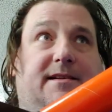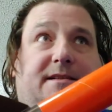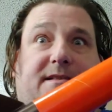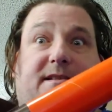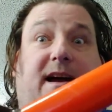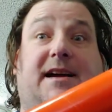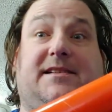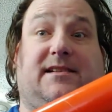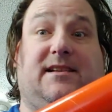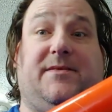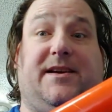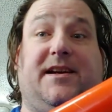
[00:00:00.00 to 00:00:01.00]
the sky's the
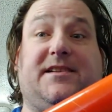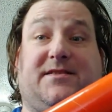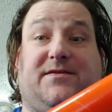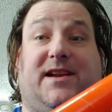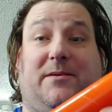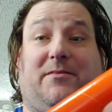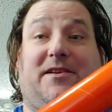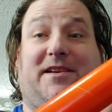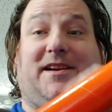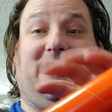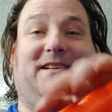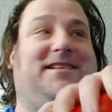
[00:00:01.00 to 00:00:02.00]
limit. It's 3D
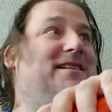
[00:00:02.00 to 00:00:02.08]
printing.